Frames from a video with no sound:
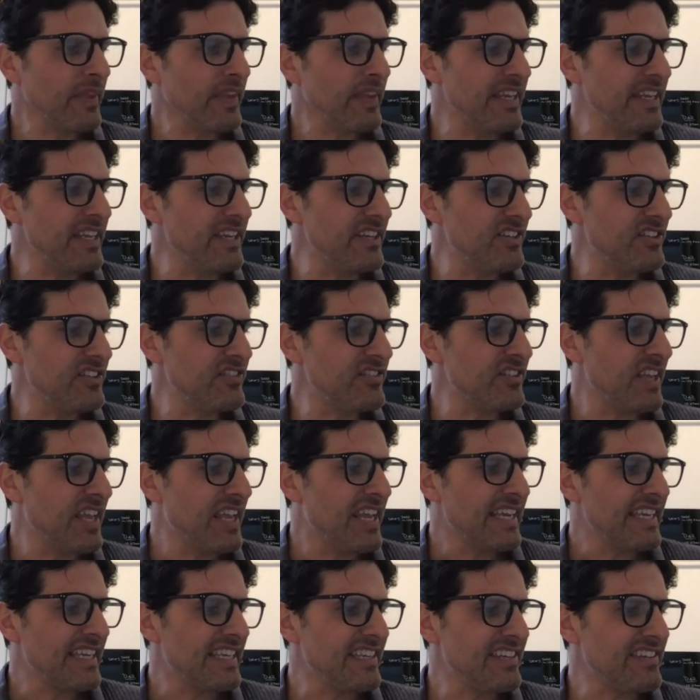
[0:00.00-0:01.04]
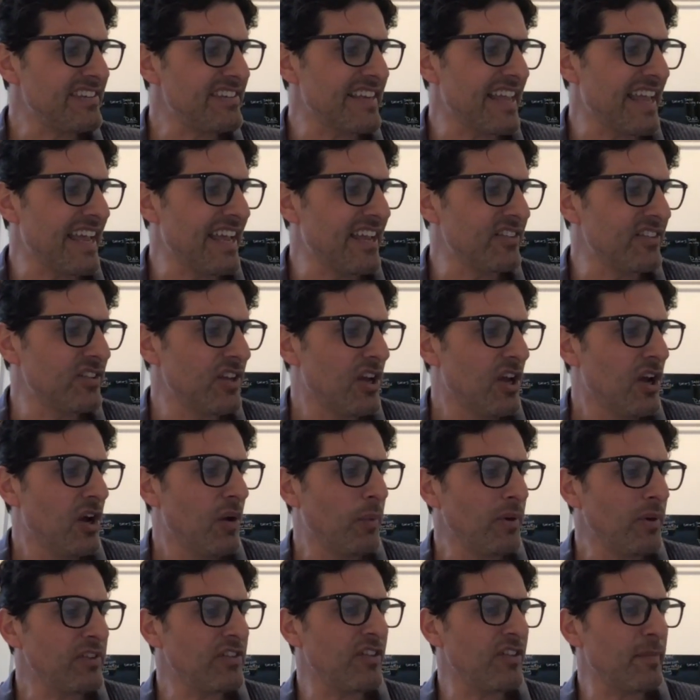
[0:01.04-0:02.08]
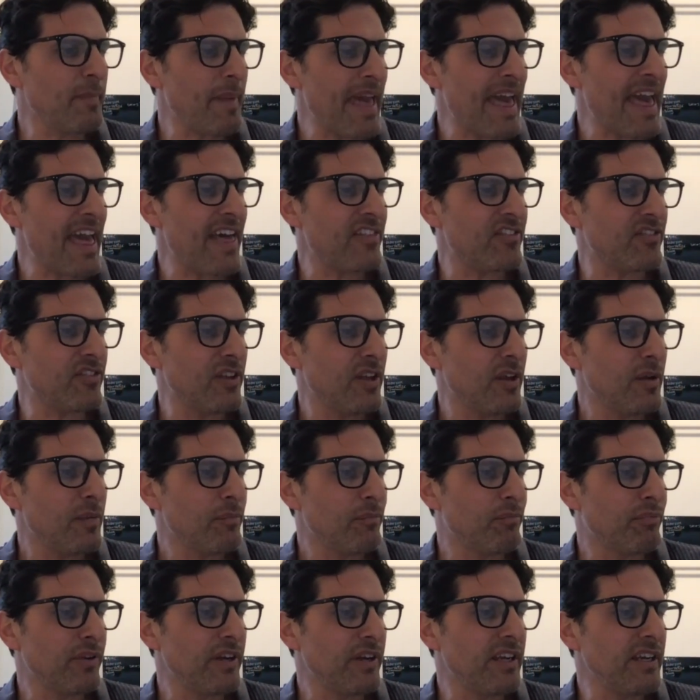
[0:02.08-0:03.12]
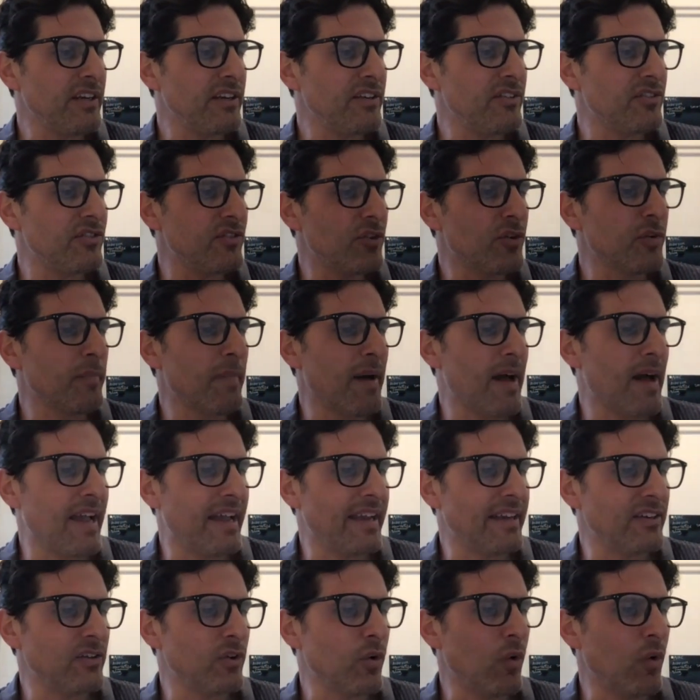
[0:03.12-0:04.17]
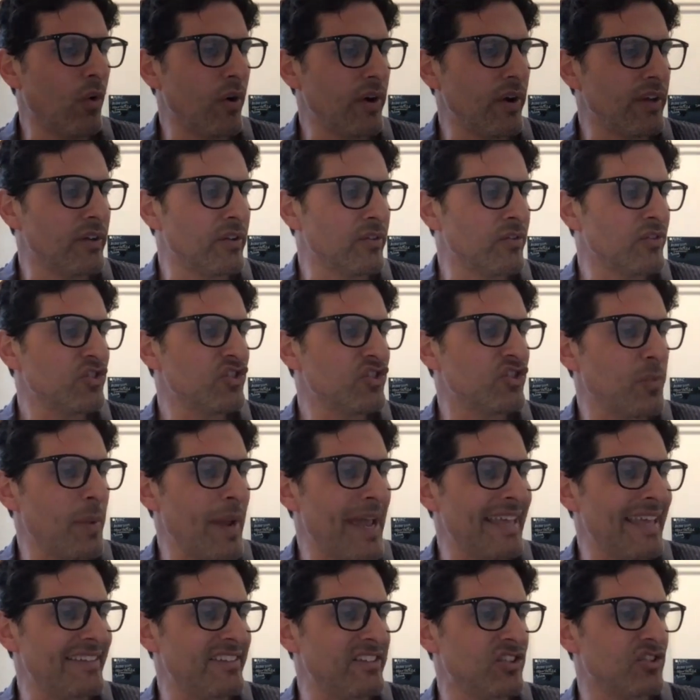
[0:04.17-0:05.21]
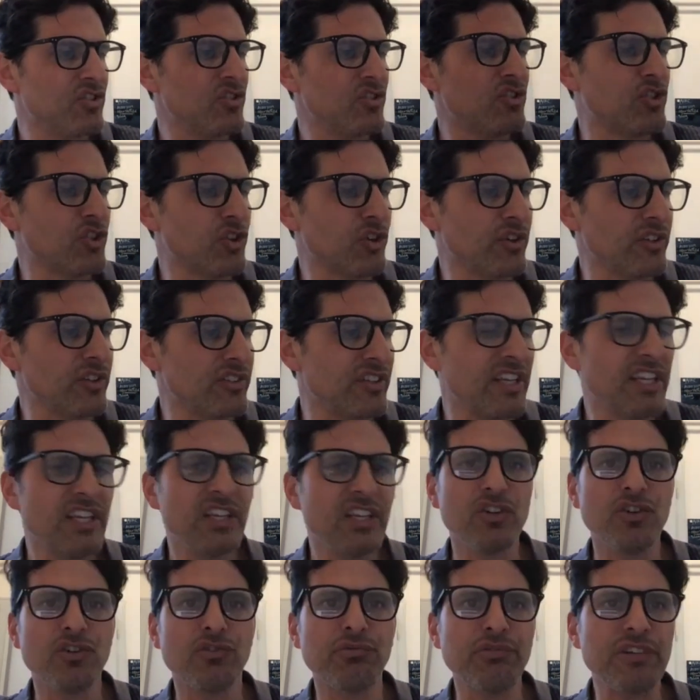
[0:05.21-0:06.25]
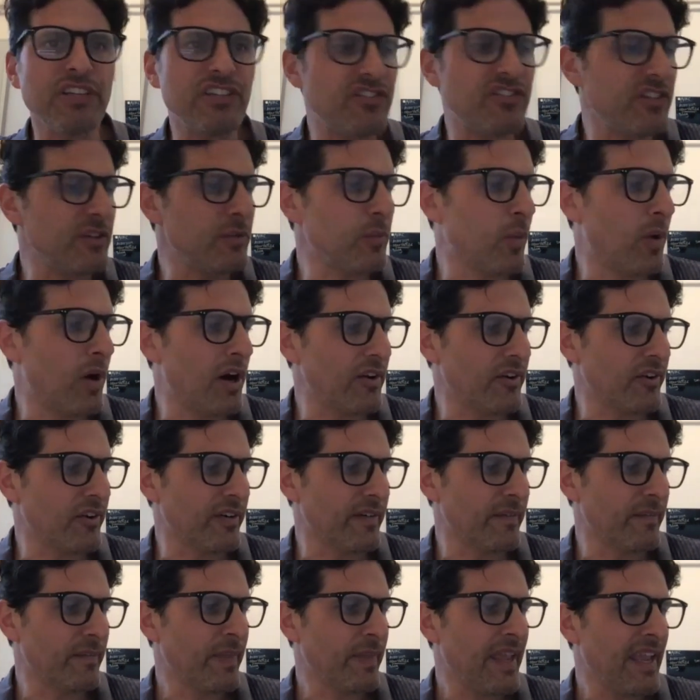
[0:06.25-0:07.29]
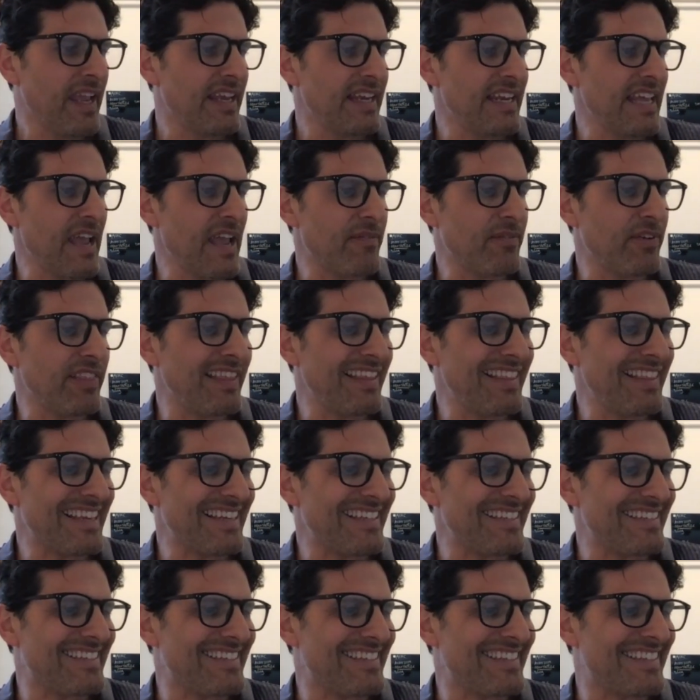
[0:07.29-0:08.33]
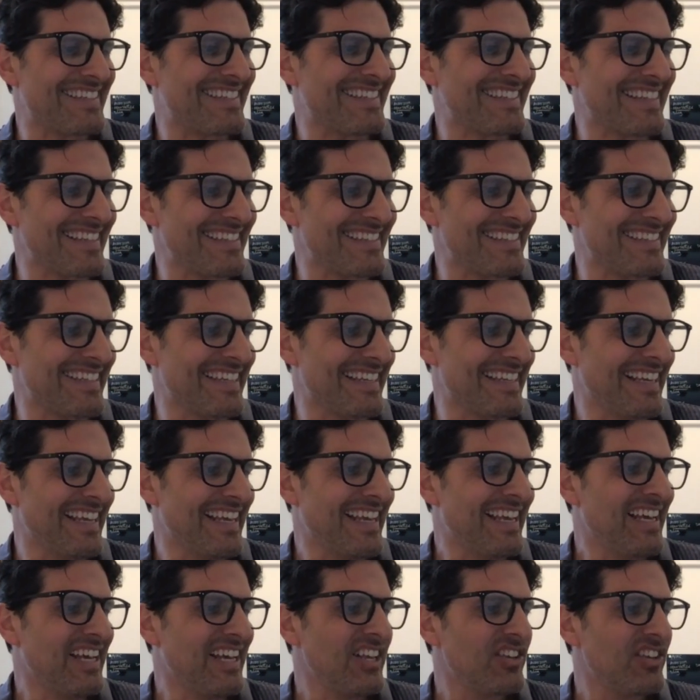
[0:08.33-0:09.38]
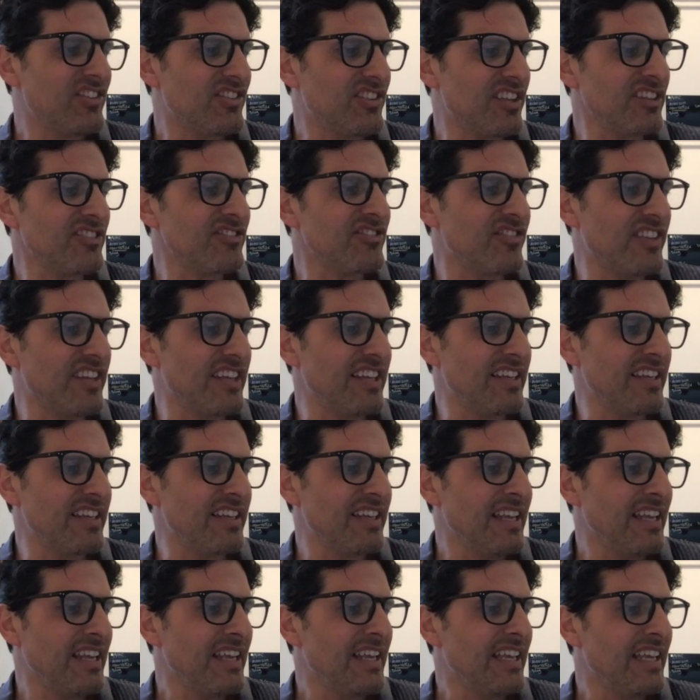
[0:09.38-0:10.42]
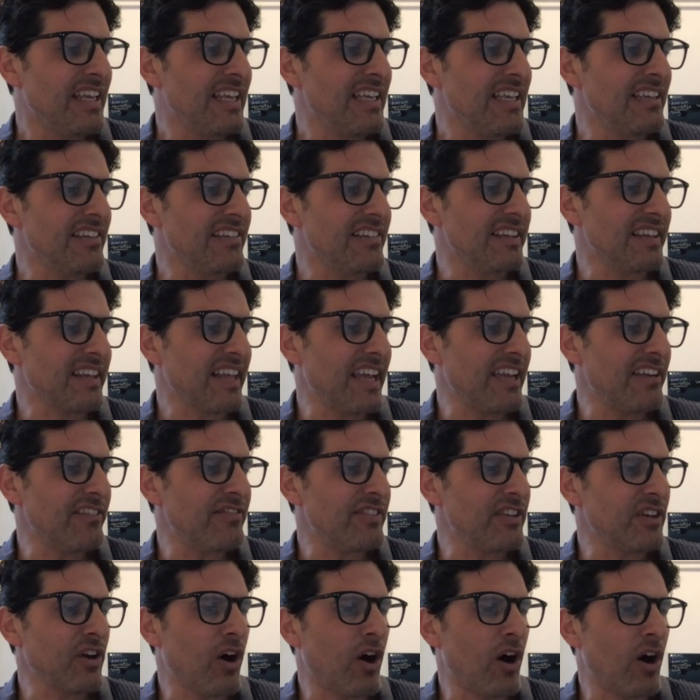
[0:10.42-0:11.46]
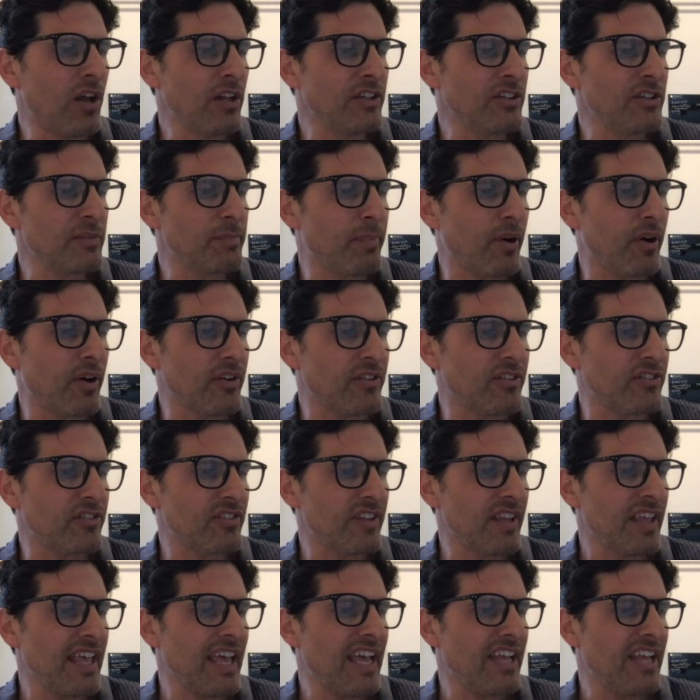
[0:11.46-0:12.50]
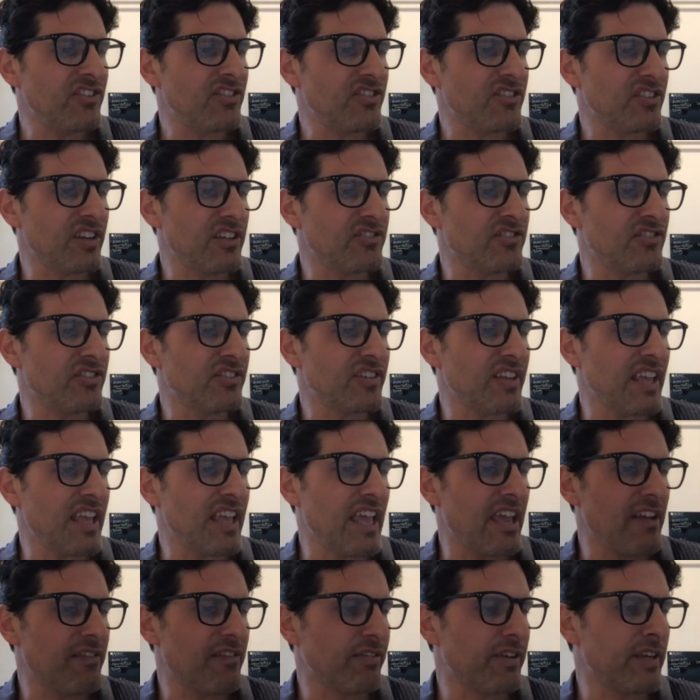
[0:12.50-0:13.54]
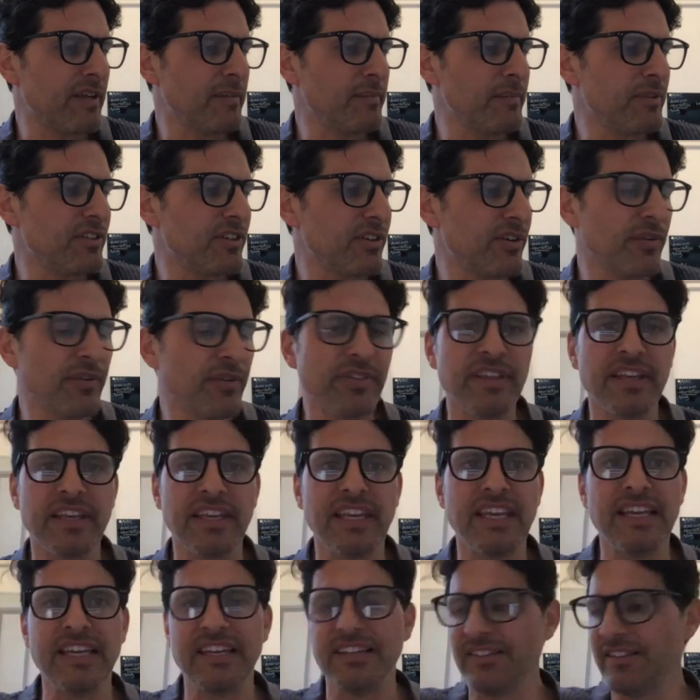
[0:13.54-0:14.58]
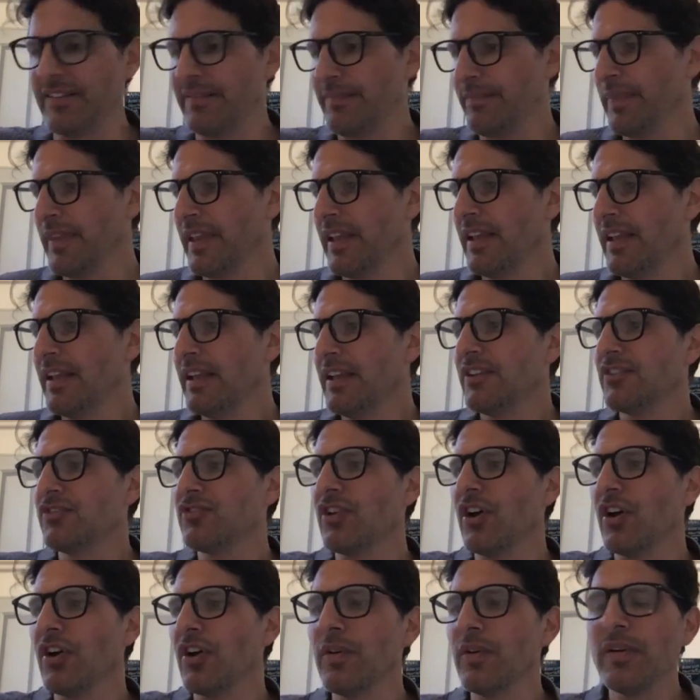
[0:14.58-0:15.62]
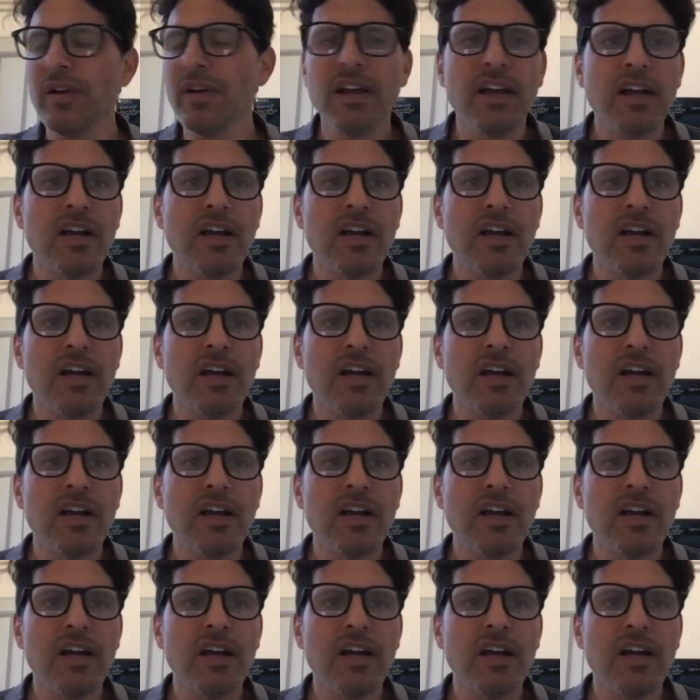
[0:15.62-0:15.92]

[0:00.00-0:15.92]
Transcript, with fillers: is he says, What do the baths bring to your mind? Oil, sweat, dirt, greasy water, and everything that is disgusting. Such then is life in all its parts, and such is every material thing in it. So